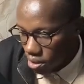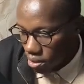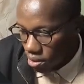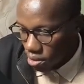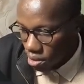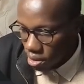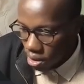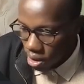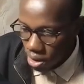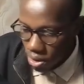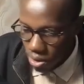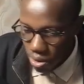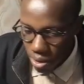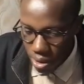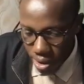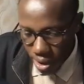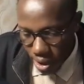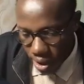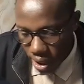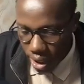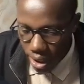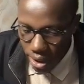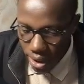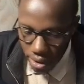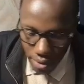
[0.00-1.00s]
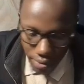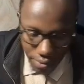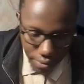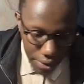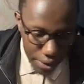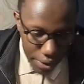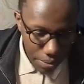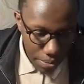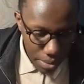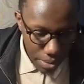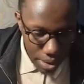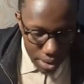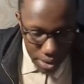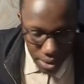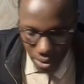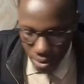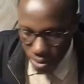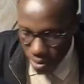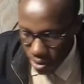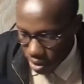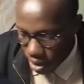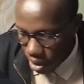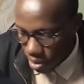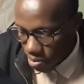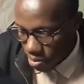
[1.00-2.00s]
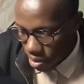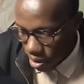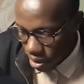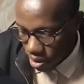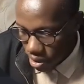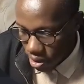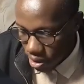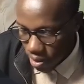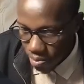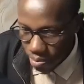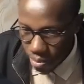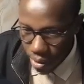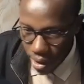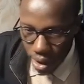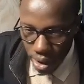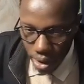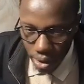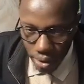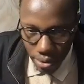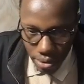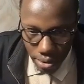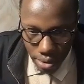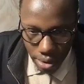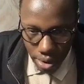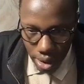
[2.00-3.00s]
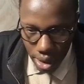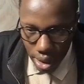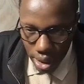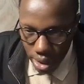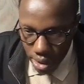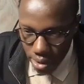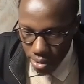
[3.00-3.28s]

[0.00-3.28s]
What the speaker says: So this will take around 5 minutes to 10 minutes depending on